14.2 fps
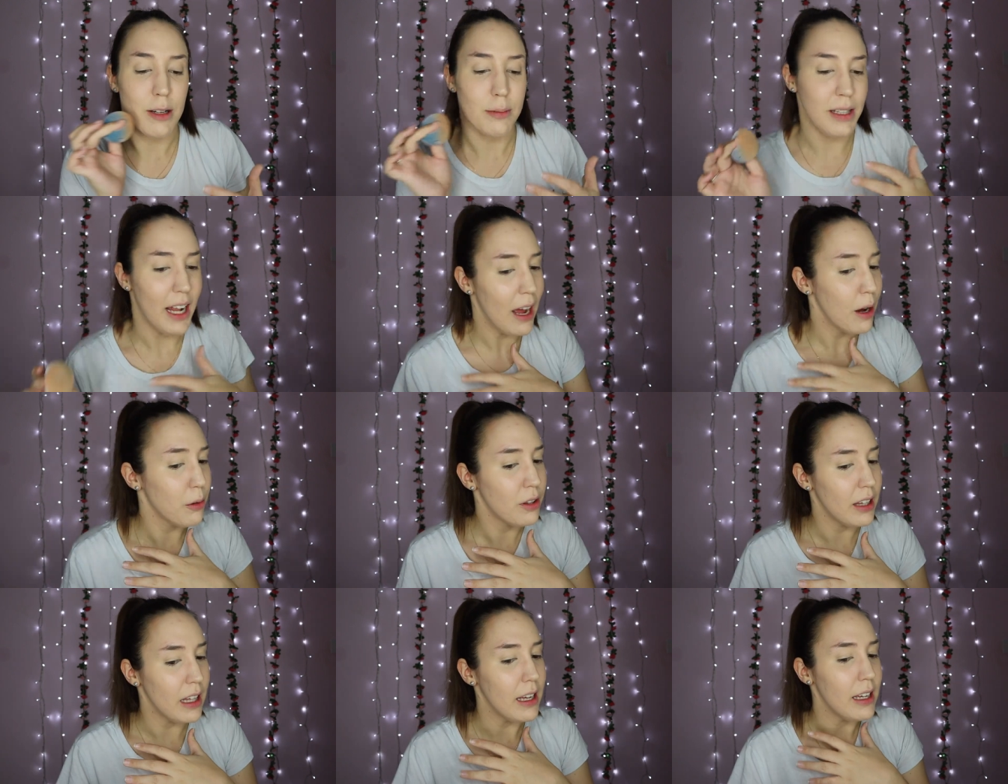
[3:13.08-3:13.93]
I'd been
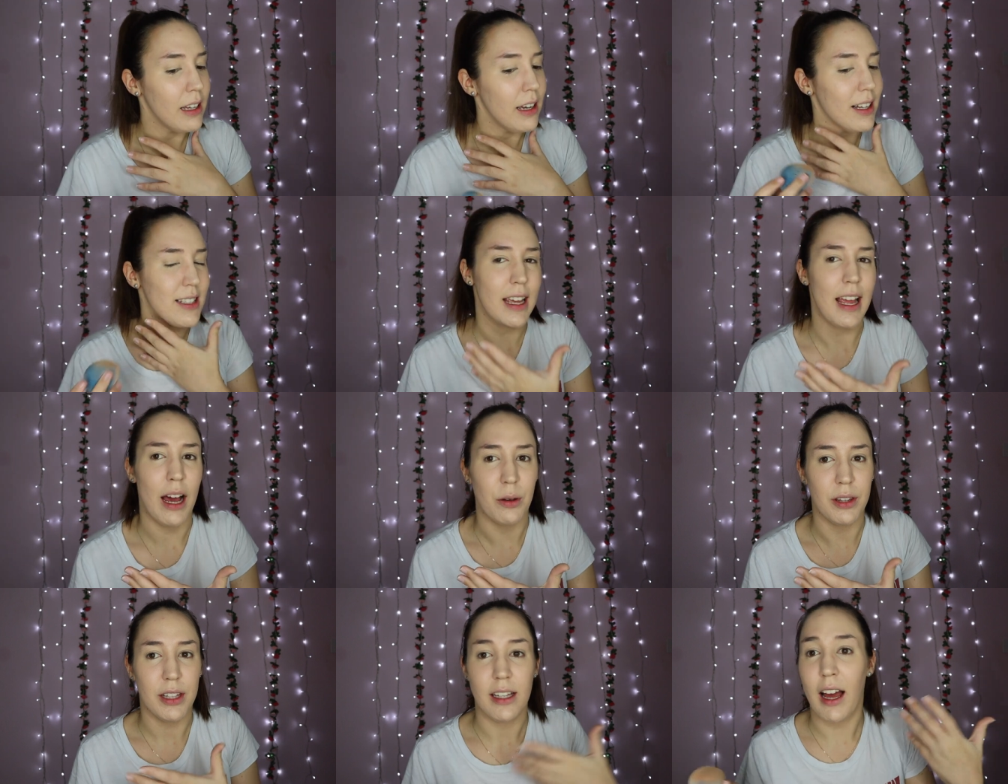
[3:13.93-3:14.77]
healthy, I say
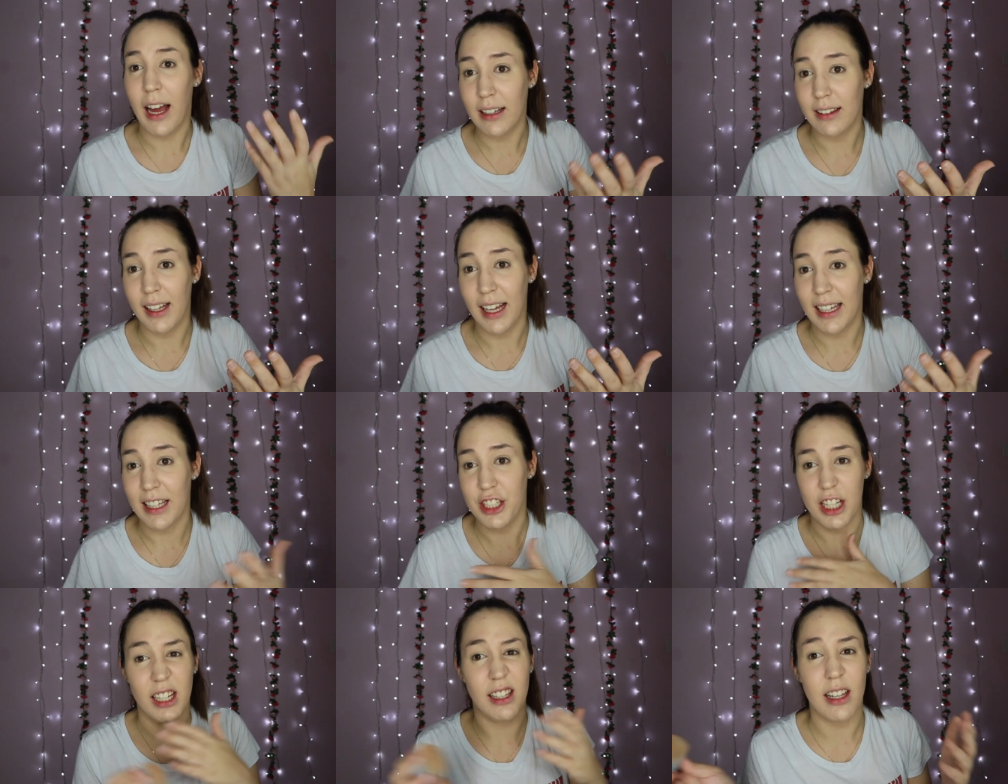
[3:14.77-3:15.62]
healthy, I had an
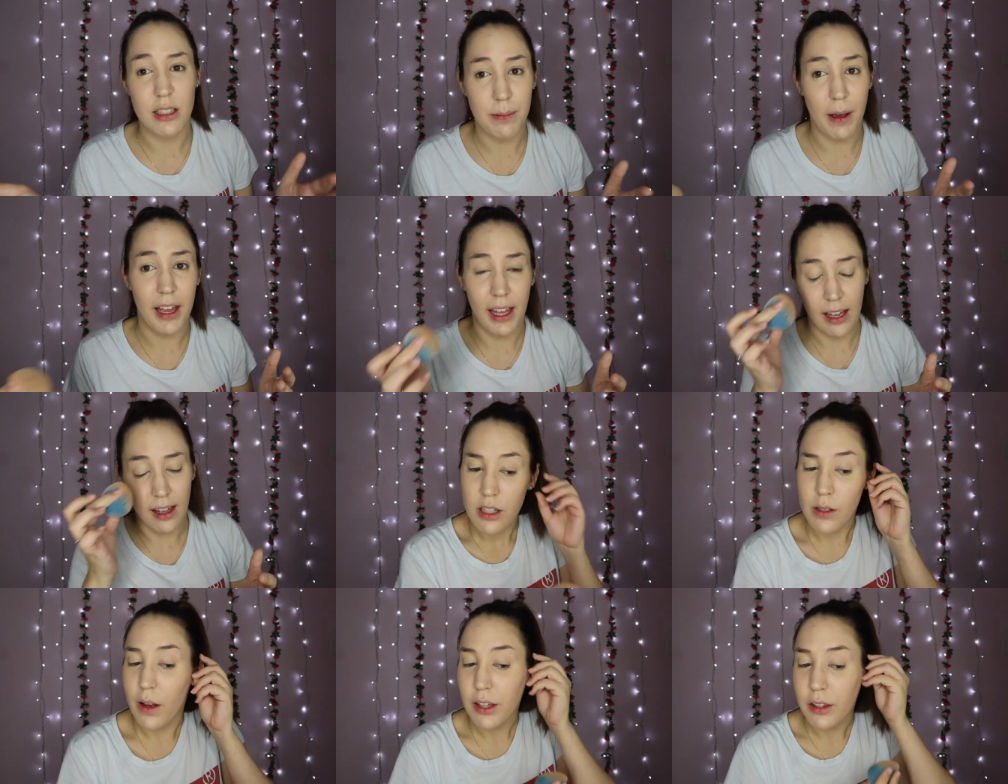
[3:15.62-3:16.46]
allergy, that's about it.
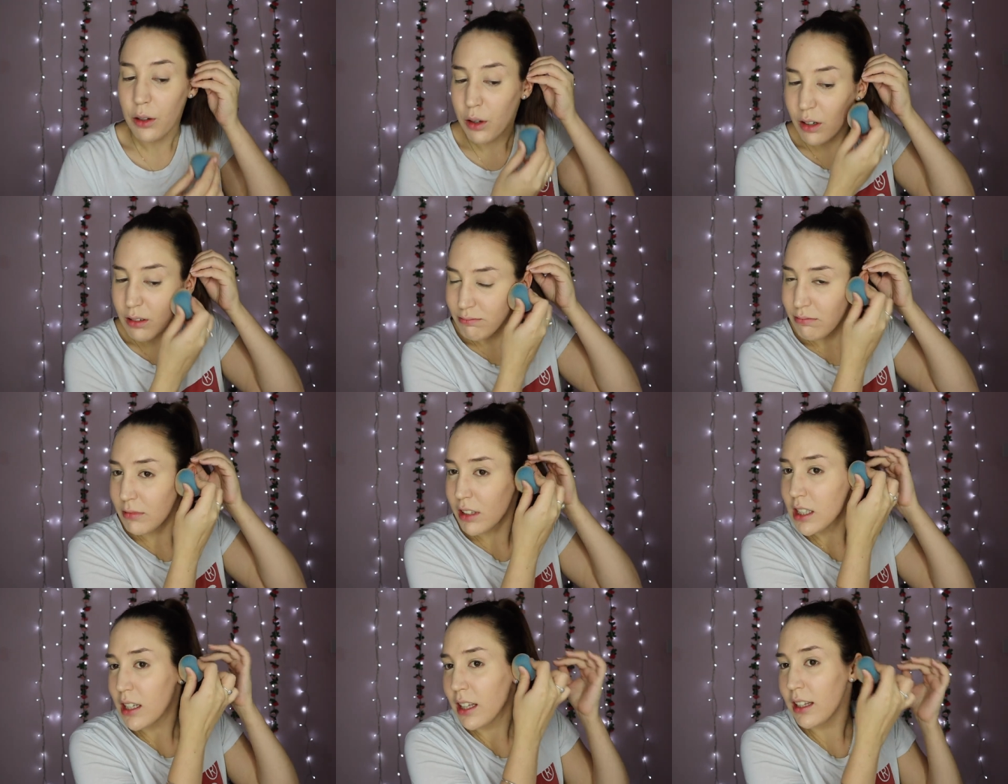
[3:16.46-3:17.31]
So I thought, mm,
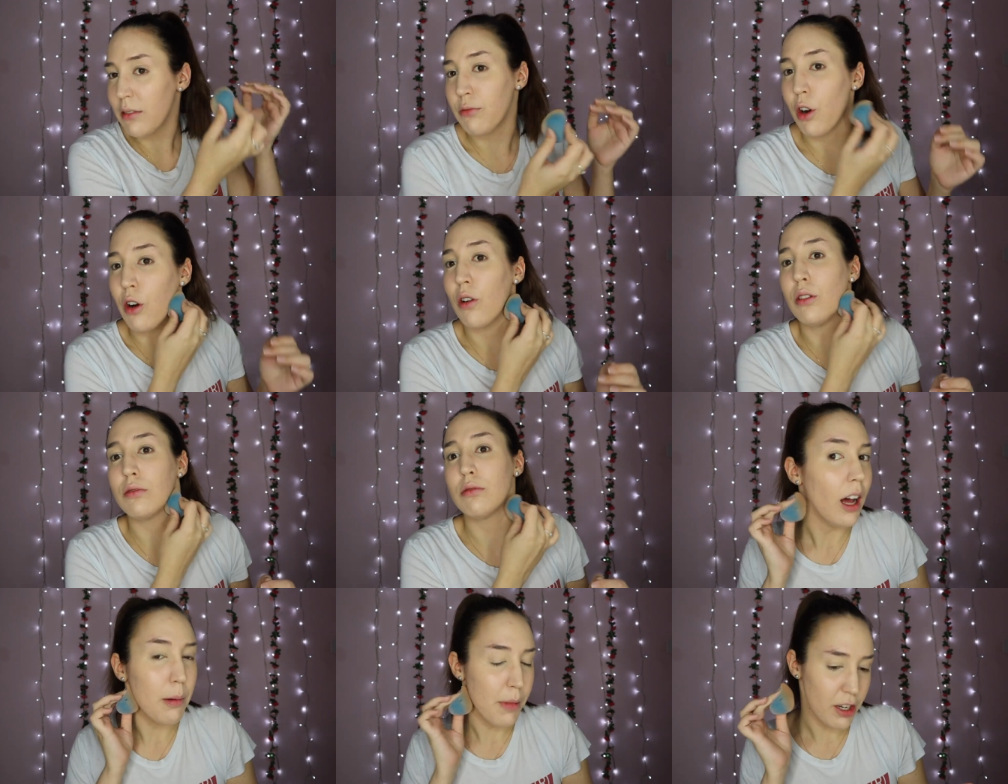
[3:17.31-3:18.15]
there's nothing
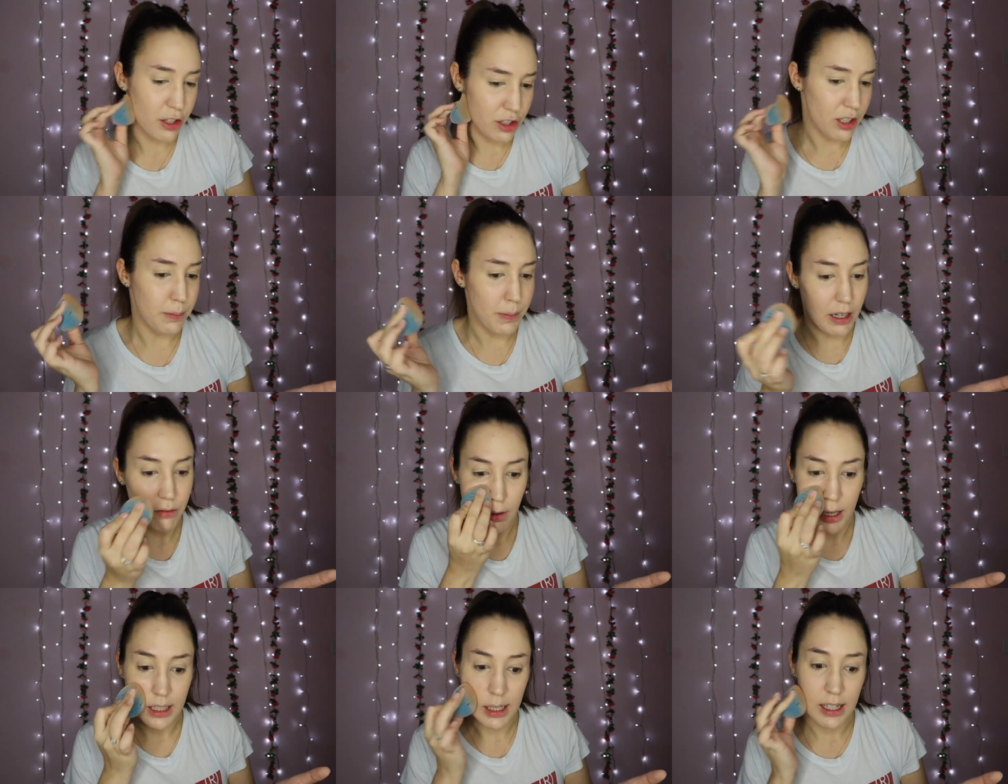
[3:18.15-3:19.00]
wrong, I must just be
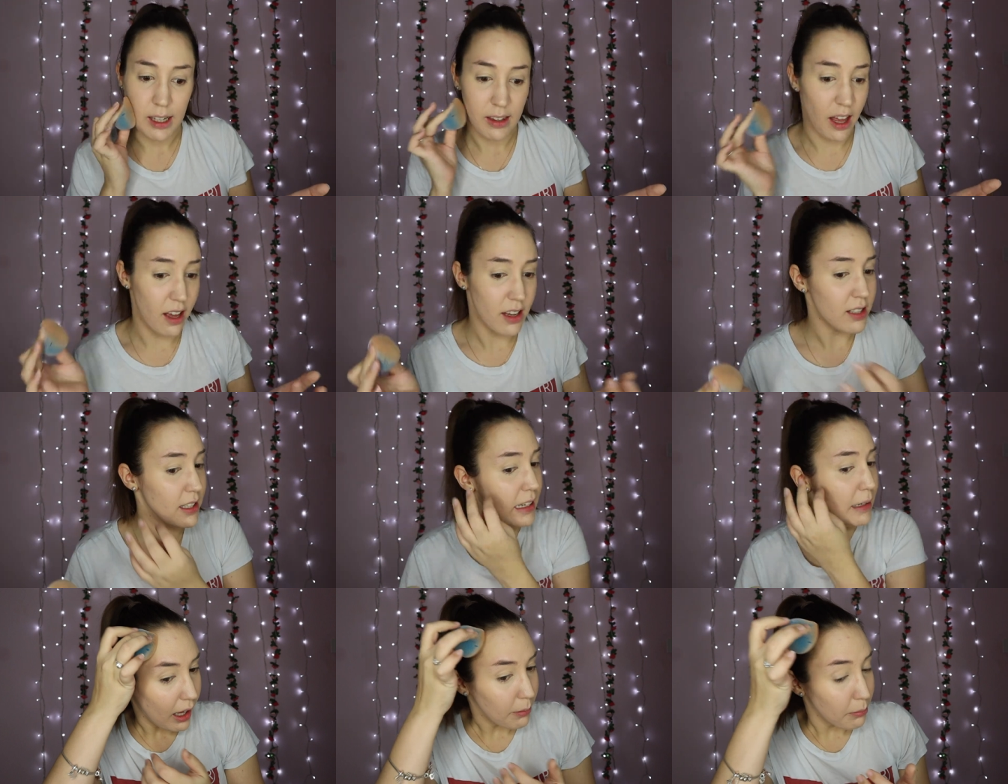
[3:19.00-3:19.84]
really
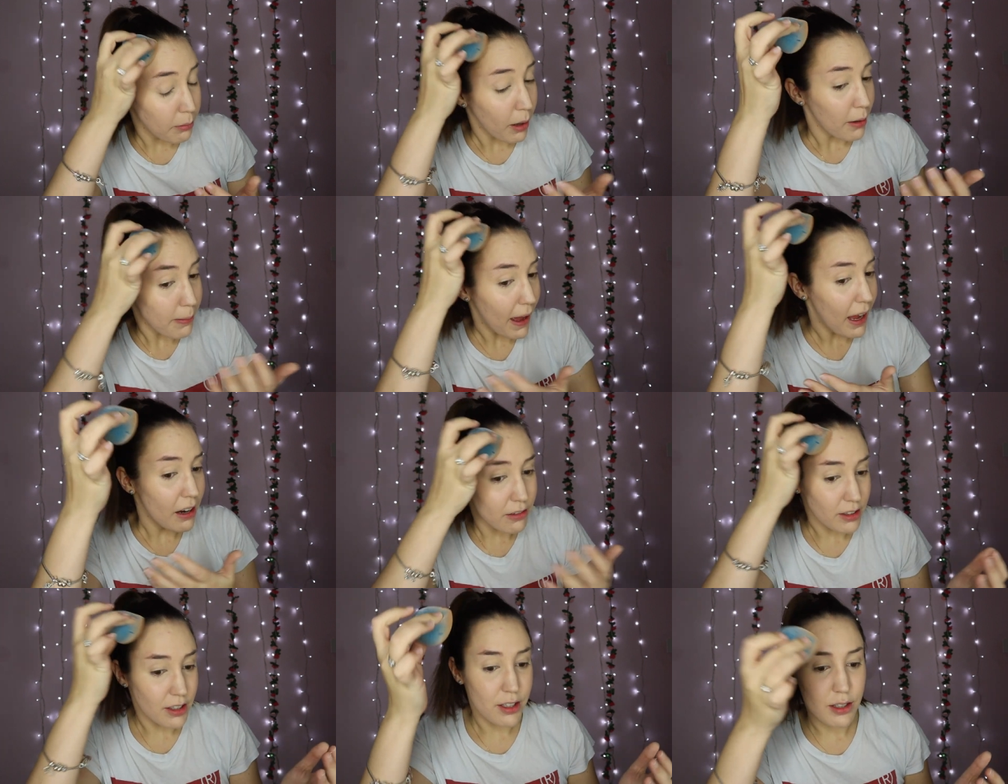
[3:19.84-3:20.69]
thirsty. And my
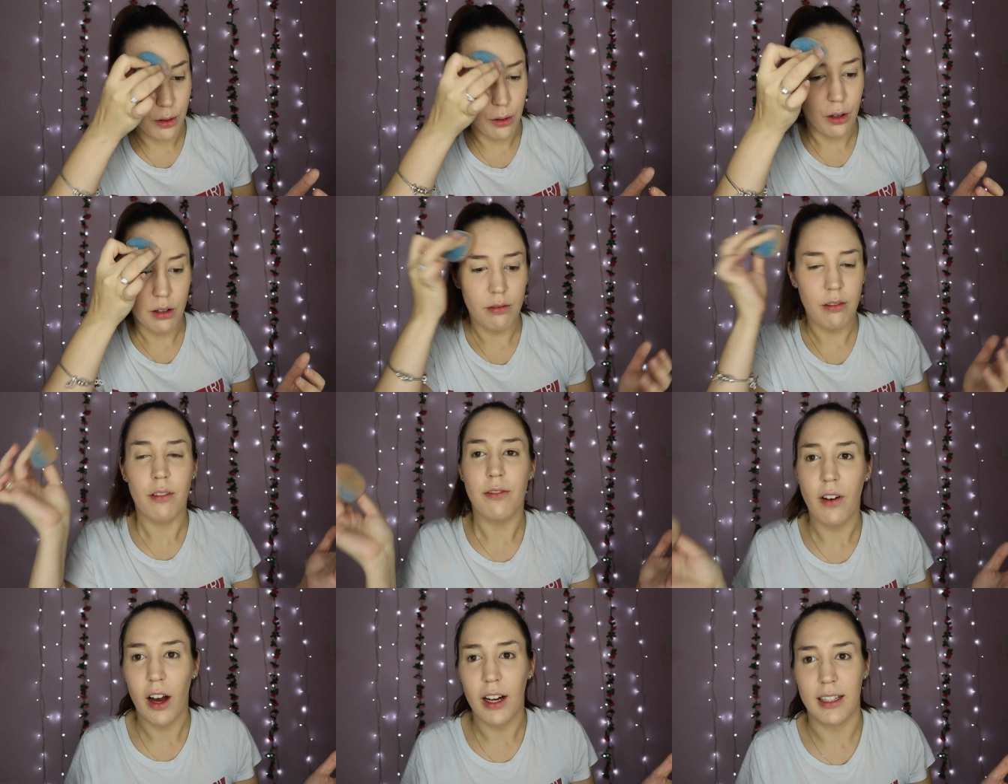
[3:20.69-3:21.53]
parents thought,
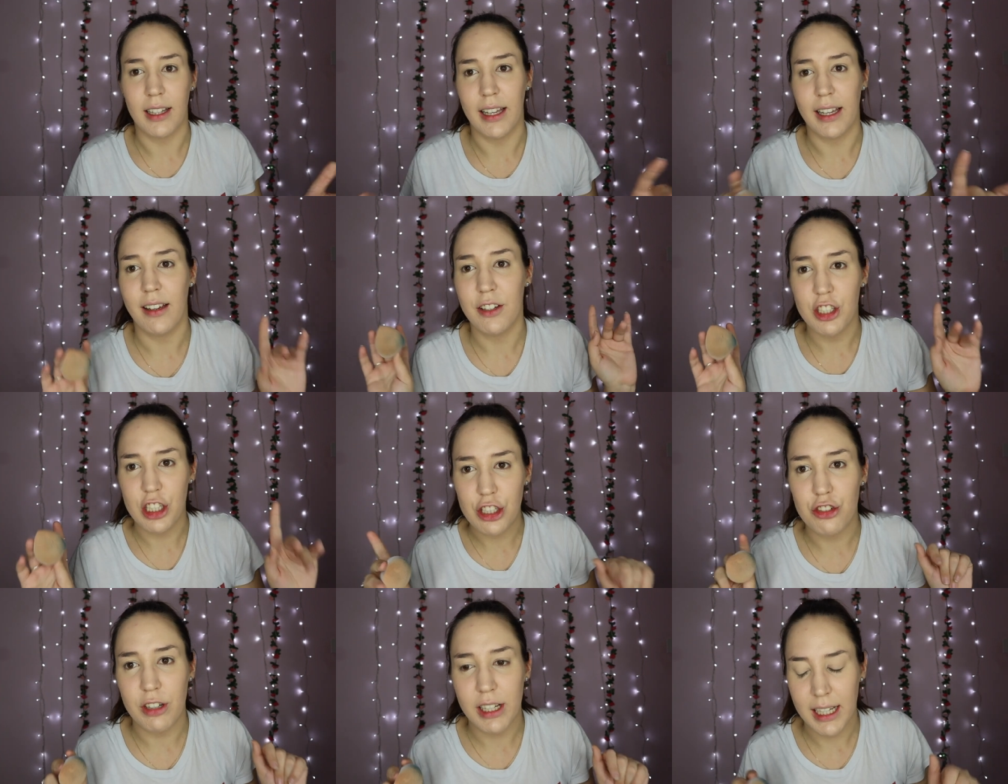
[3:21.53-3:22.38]
finally,
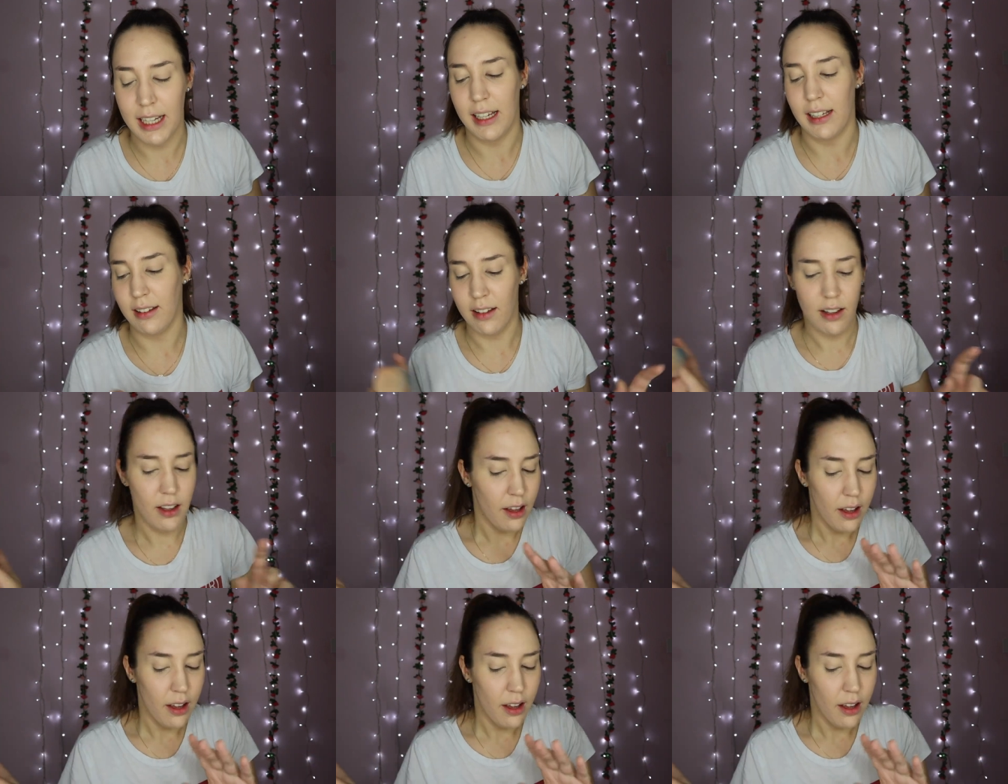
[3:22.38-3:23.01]
she's drinking.